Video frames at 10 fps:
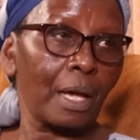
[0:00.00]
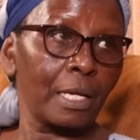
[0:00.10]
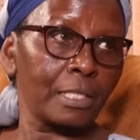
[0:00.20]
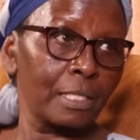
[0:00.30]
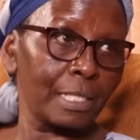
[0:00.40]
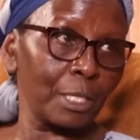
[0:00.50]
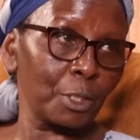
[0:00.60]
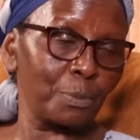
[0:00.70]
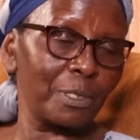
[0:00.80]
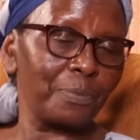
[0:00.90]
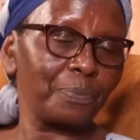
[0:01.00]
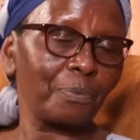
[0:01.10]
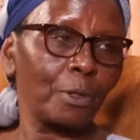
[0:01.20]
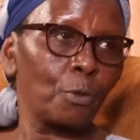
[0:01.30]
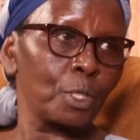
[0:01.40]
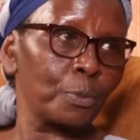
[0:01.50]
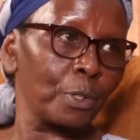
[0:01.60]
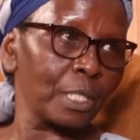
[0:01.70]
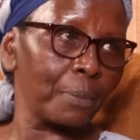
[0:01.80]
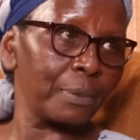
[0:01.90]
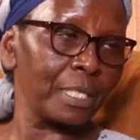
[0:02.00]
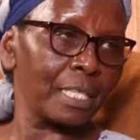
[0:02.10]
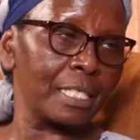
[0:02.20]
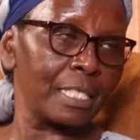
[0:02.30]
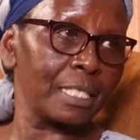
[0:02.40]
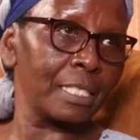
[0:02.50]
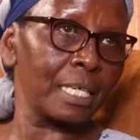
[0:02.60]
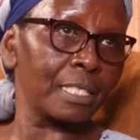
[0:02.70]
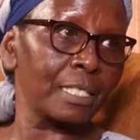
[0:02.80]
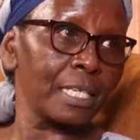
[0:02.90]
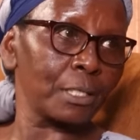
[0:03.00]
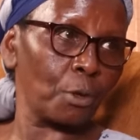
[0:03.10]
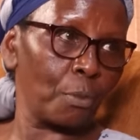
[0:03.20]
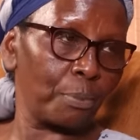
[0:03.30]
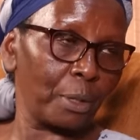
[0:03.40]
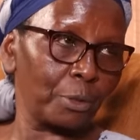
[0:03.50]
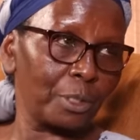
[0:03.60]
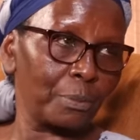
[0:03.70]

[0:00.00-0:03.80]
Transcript: as he tells me, was brought up in a teacher's compound